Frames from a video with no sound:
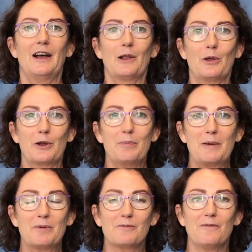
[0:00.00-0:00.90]
A lot of
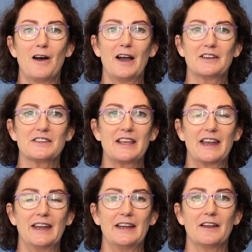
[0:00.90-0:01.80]
people find
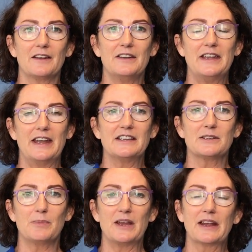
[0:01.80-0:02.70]
they need
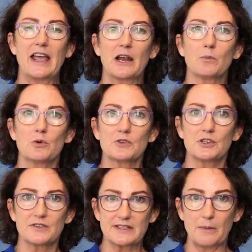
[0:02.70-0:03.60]
to be accountable
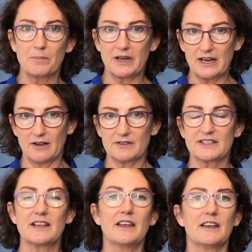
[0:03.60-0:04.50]
to somebody
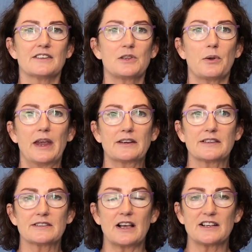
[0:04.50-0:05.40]
else. So
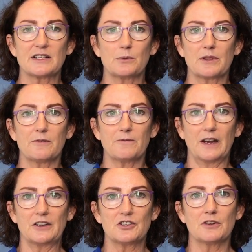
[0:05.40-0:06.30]
exercising with a
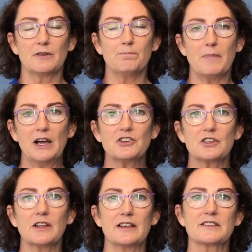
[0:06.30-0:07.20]
friend, you're
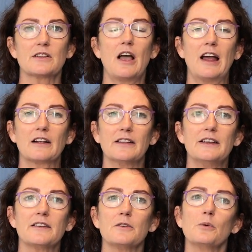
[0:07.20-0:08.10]
much less likely
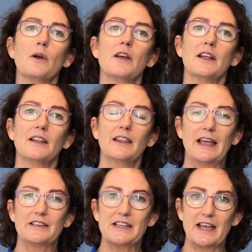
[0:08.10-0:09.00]
to
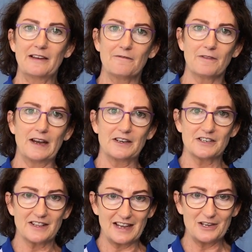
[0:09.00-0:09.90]
let down a friend
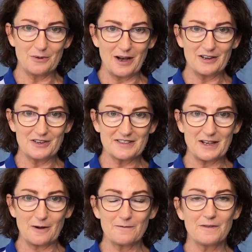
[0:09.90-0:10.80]
than you are
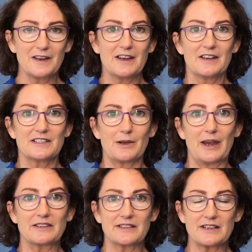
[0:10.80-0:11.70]
yourself. So
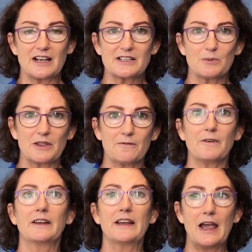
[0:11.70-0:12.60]
exercising with a
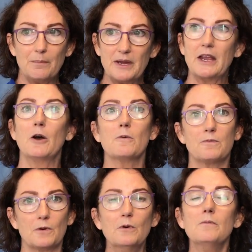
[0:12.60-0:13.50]
friend can be
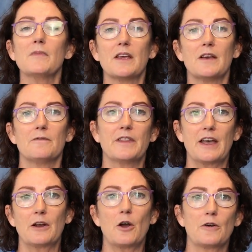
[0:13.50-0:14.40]
helpful for
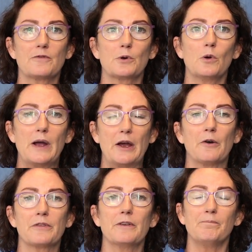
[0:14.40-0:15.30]
that overall
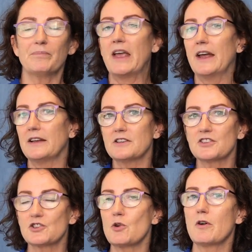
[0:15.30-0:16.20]
health. And
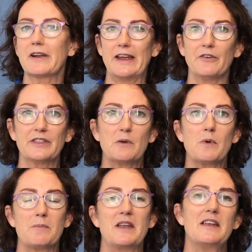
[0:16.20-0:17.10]
strong, healthy
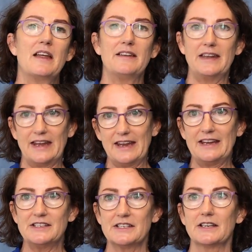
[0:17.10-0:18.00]
women
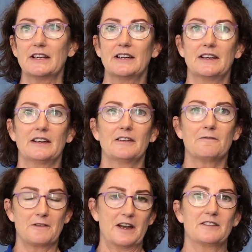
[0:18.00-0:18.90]
need
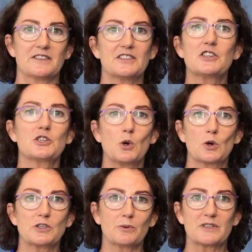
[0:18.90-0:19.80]
friends to
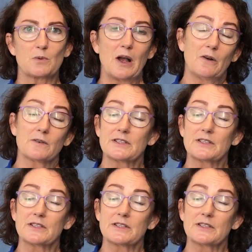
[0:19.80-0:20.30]
talk to as well.